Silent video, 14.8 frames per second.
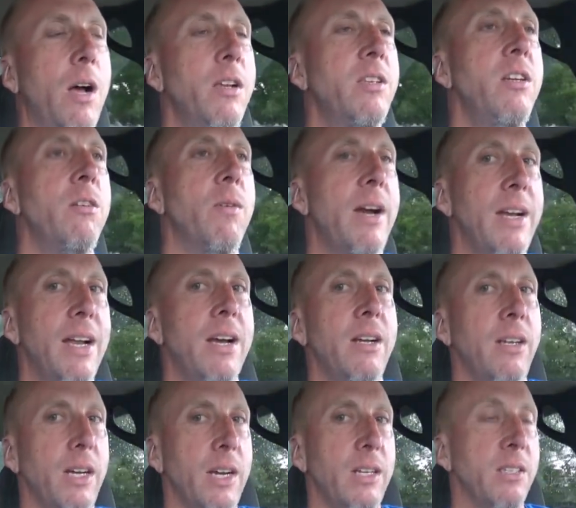I'll tell you right
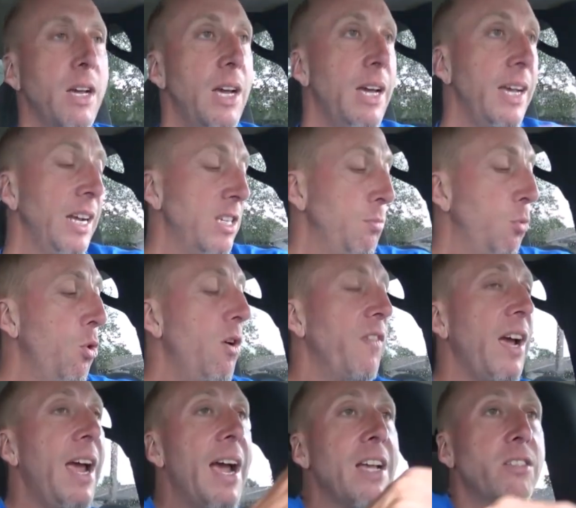now, you guys, it's more
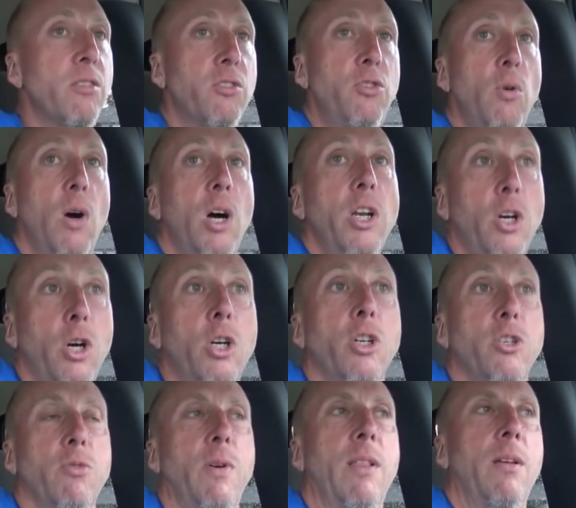of a hassle to
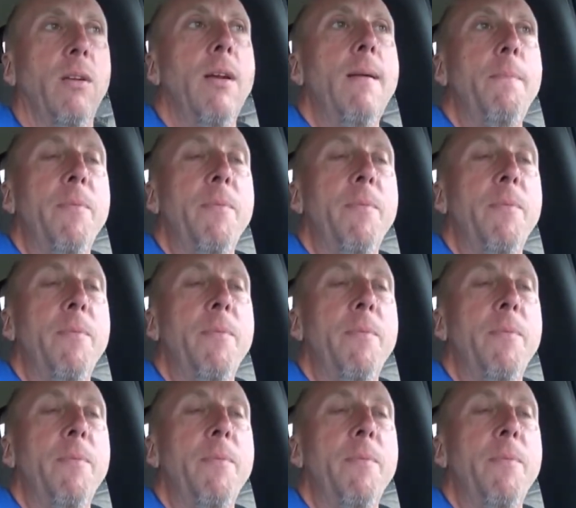unhook a trailer